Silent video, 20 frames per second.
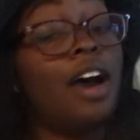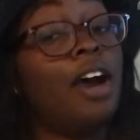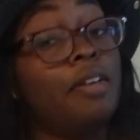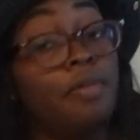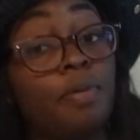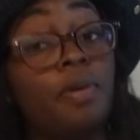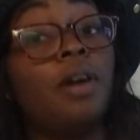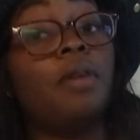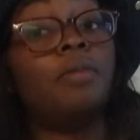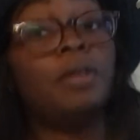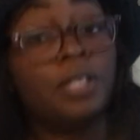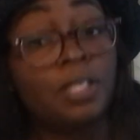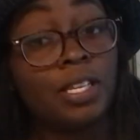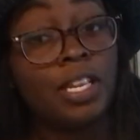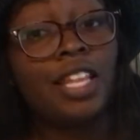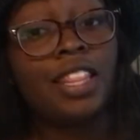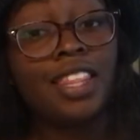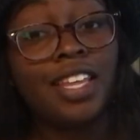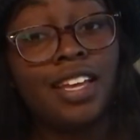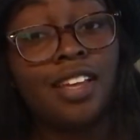I probably
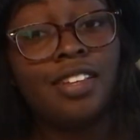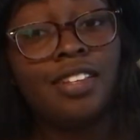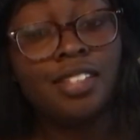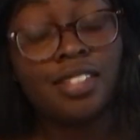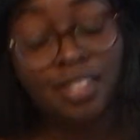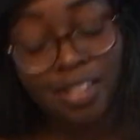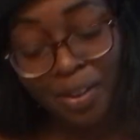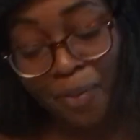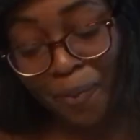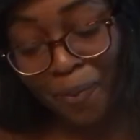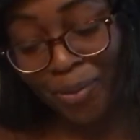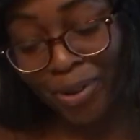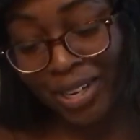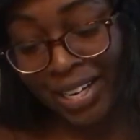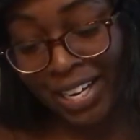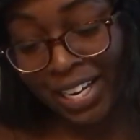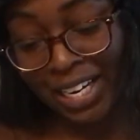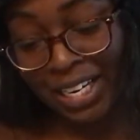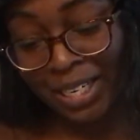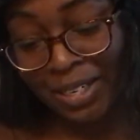said this,
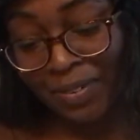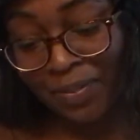but